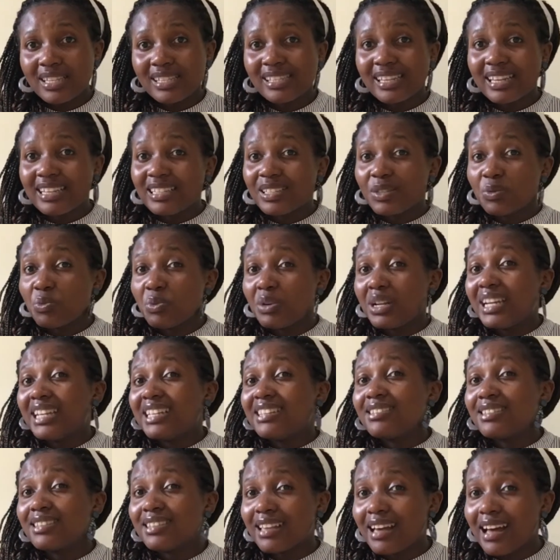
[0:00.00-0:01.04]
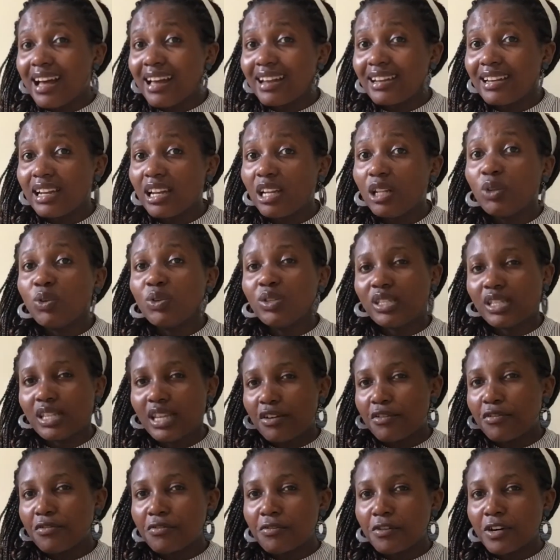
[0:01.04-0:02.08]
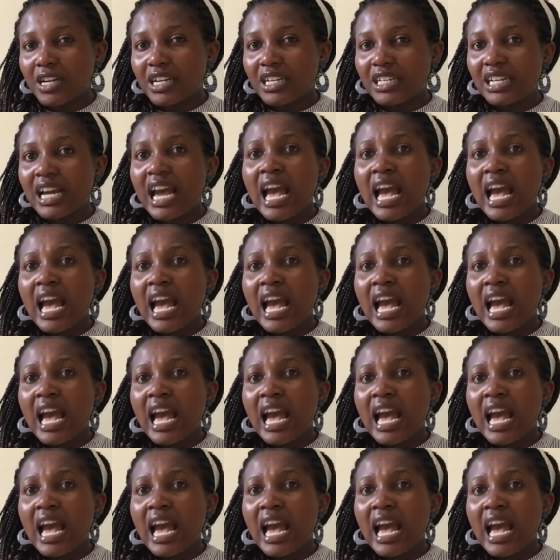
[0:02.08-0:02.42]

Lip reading: It's really sad losing a friend.